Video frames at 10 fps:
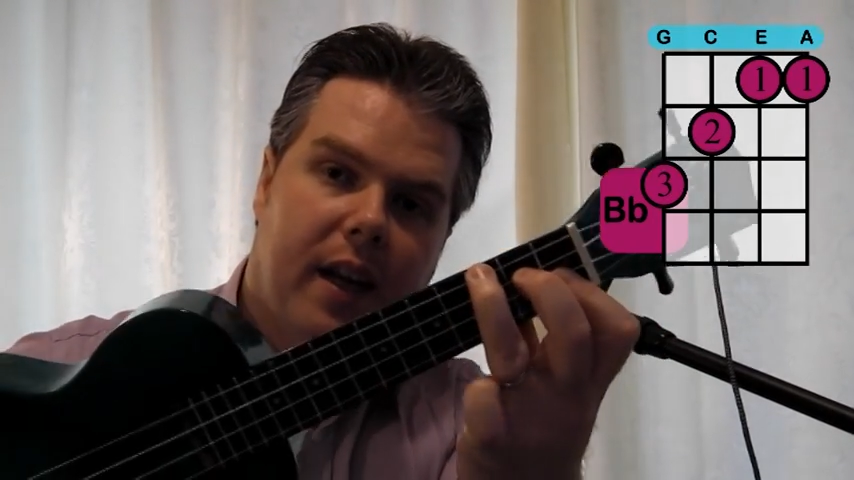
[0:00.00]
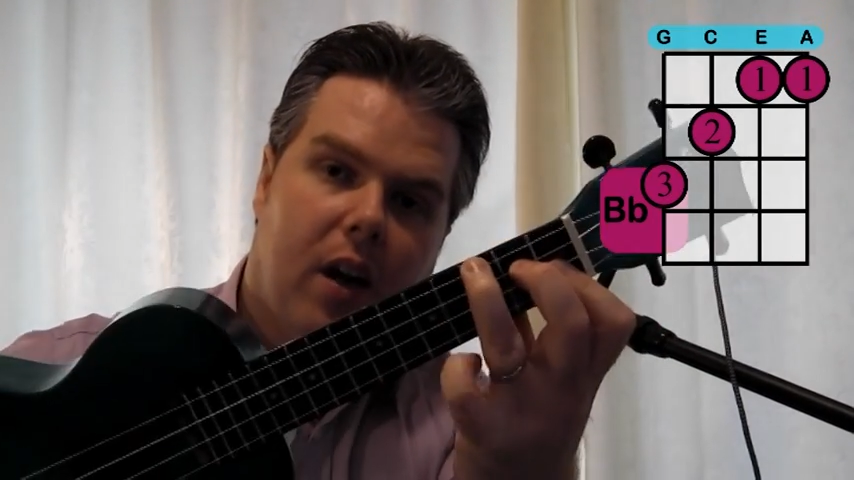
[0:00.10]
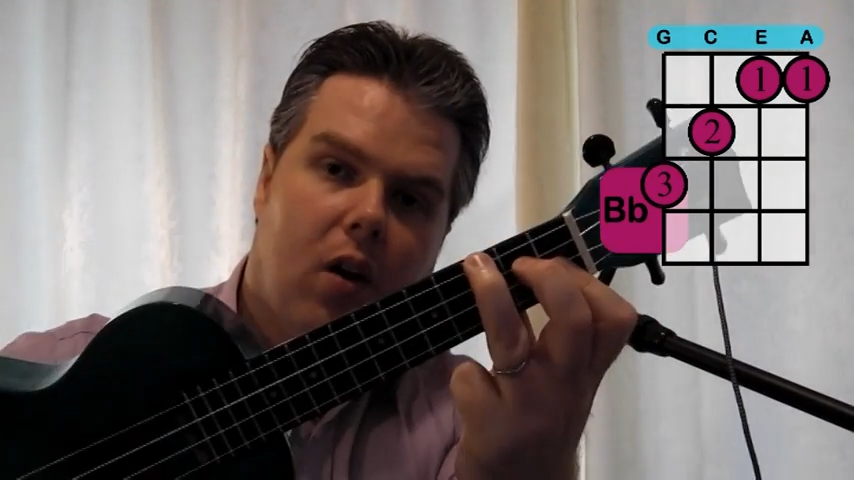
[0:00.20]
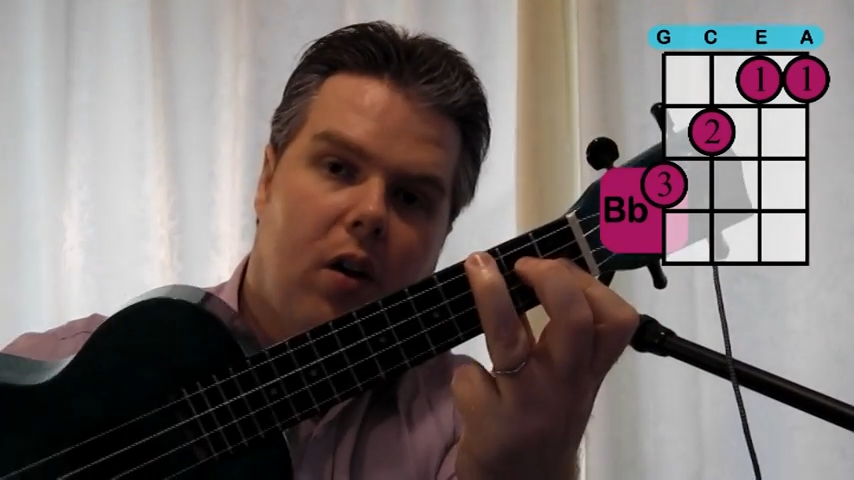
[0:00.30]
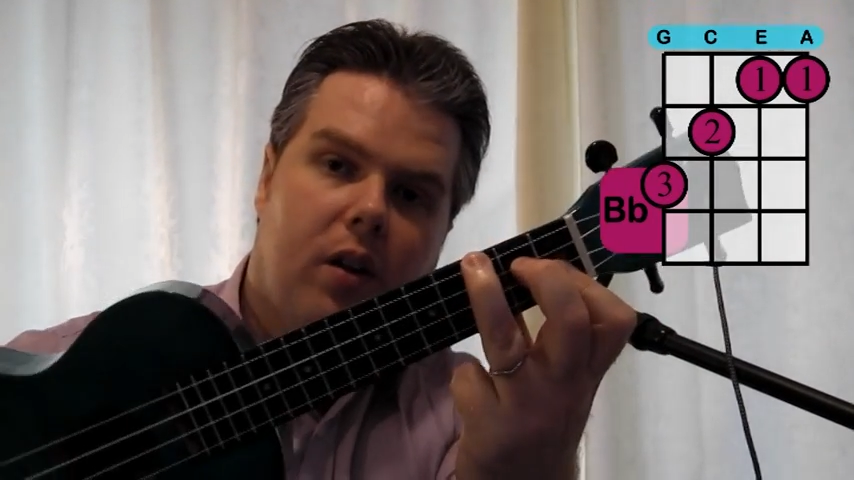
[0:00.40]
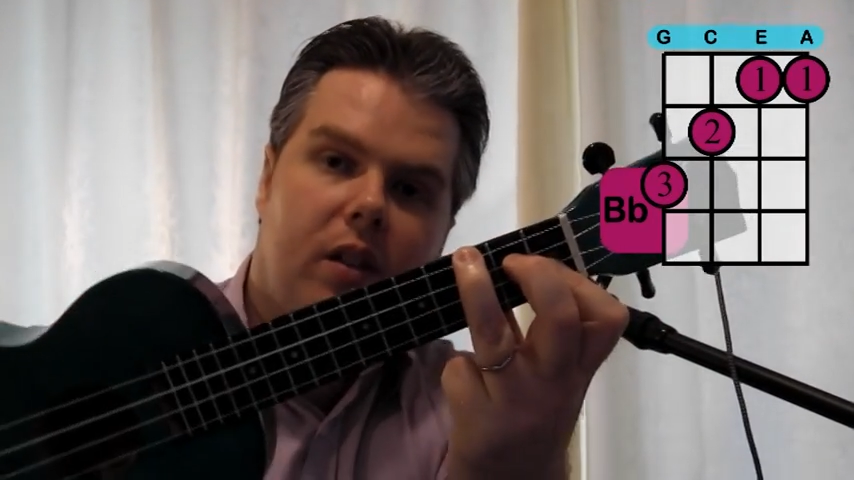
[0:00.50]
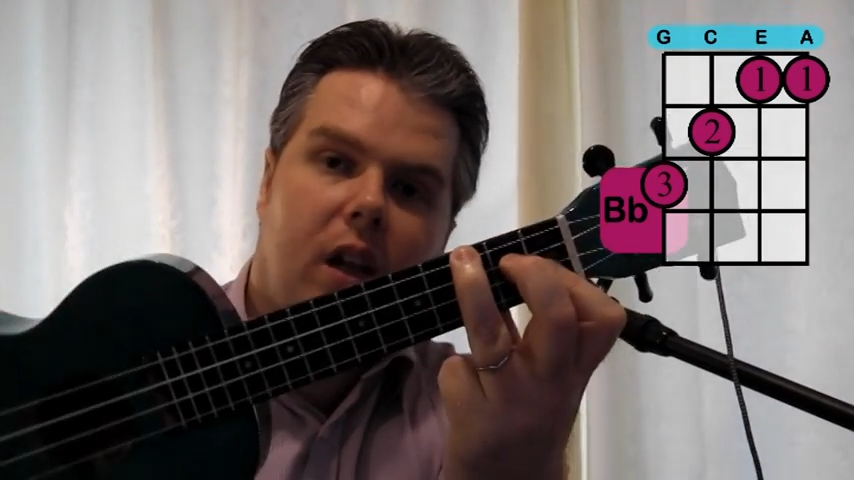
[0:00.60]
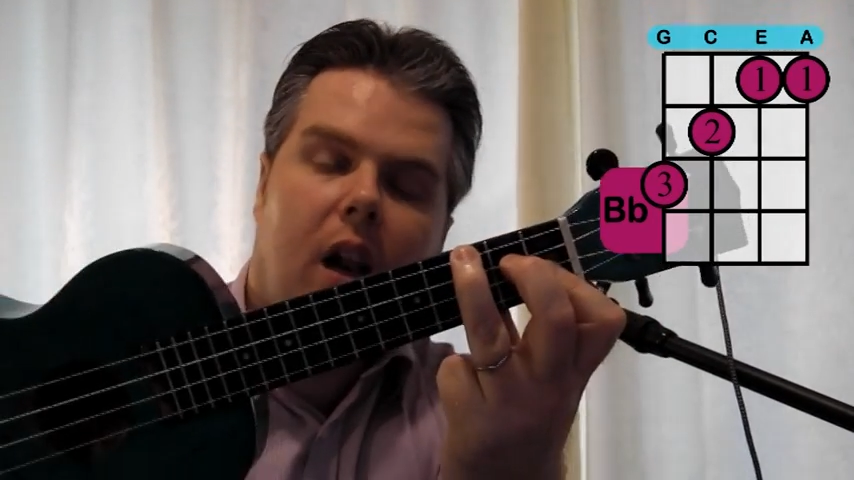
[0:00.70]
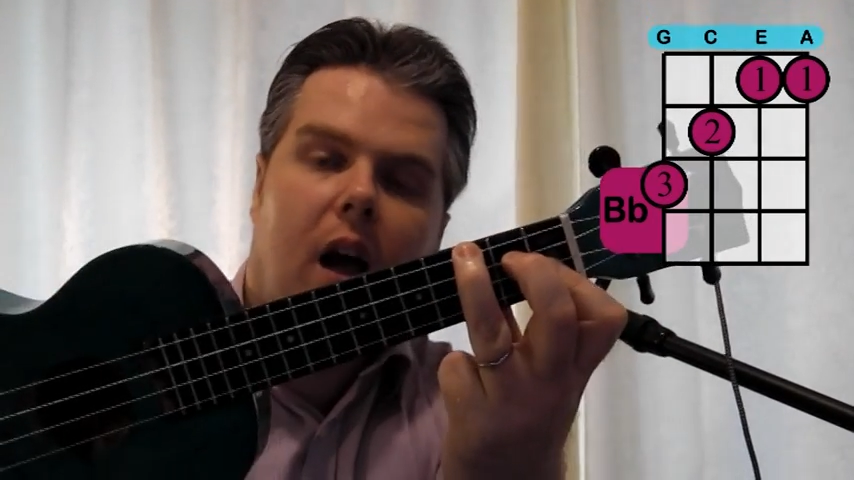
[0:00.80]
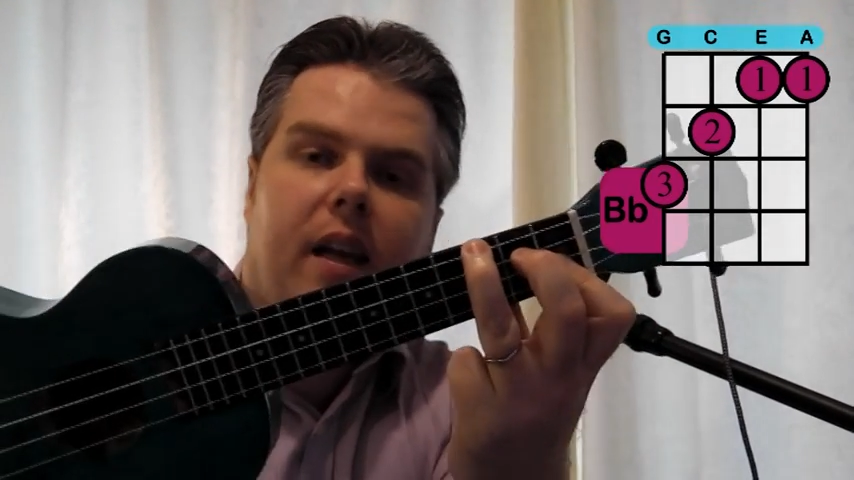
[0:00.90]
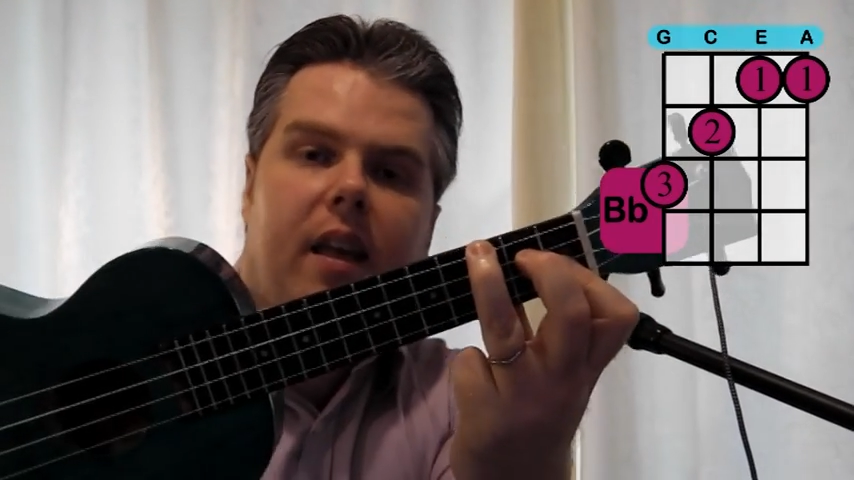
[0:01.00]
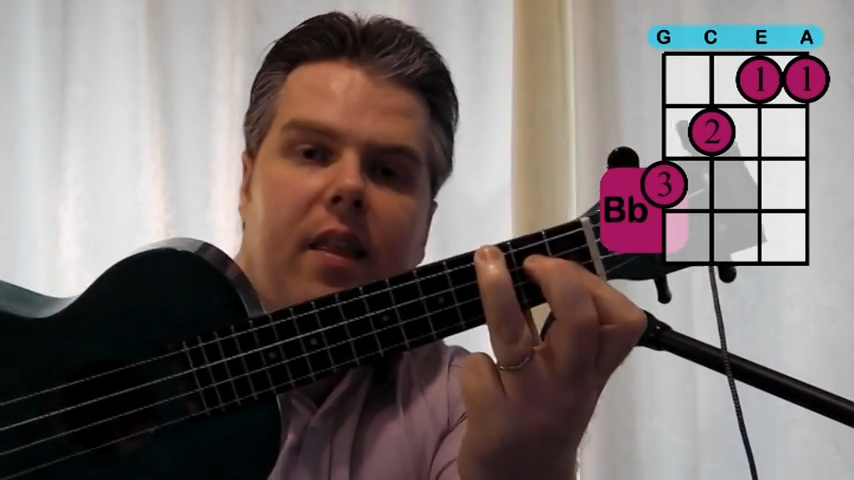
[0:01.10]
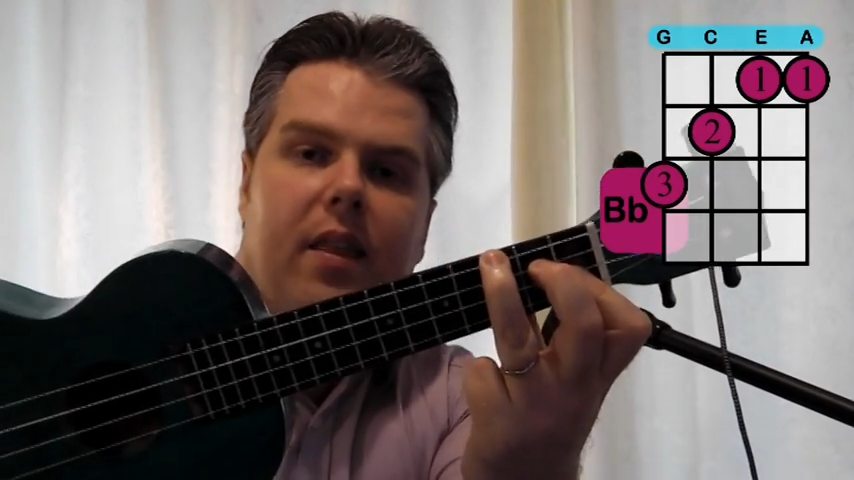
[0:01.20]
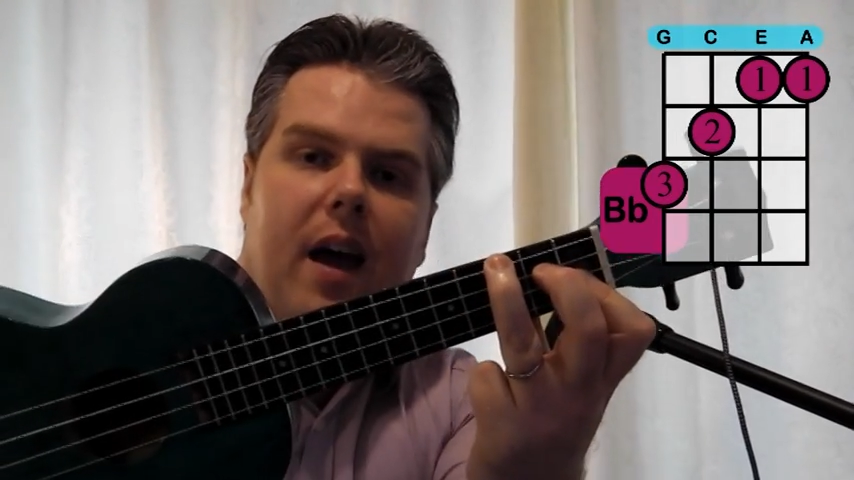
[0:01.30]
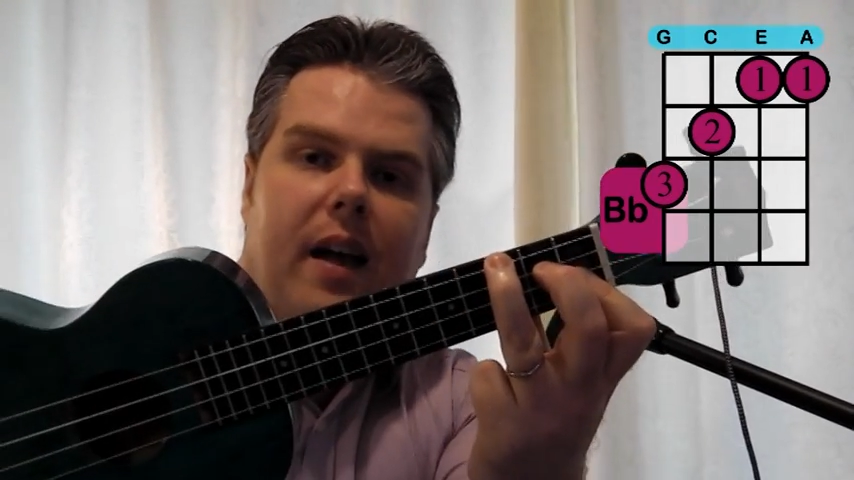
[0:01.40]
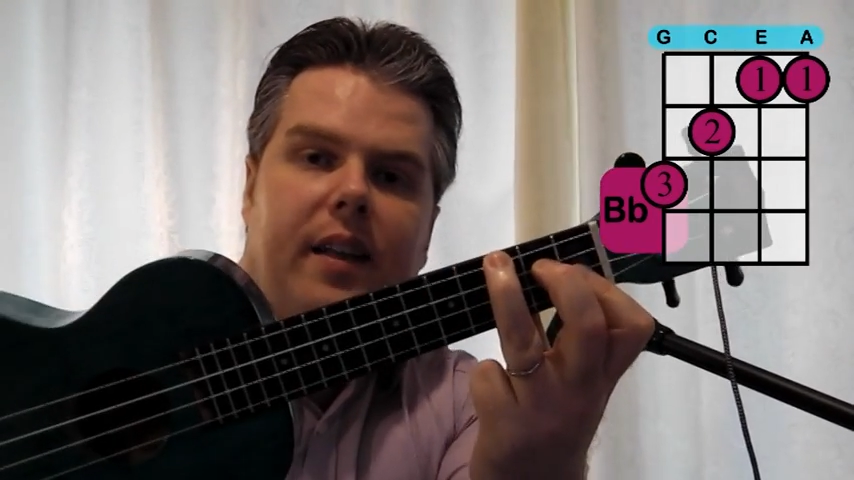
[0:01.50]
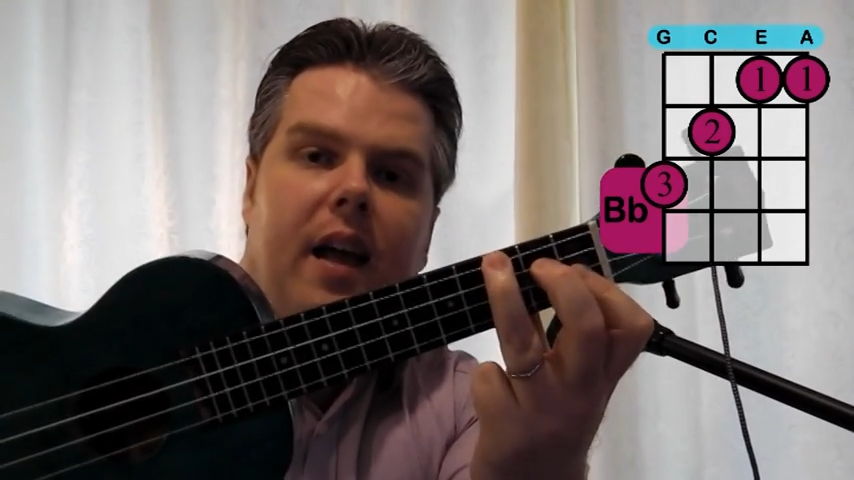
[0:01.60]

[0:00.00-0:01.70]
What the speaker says: looks like that.